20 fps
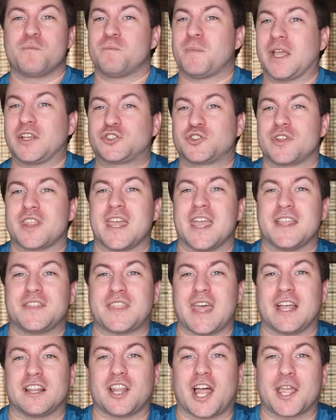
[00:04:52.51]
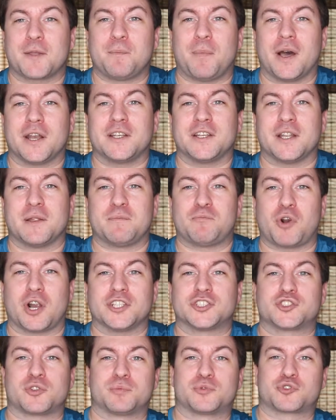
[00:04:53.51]
make sure to hit that like button and
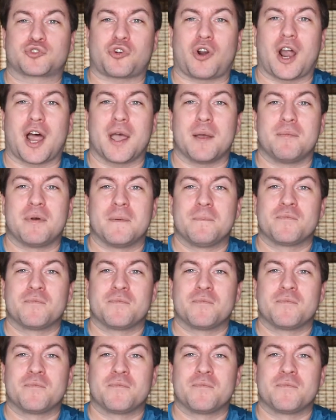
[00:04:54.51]
press subscribe.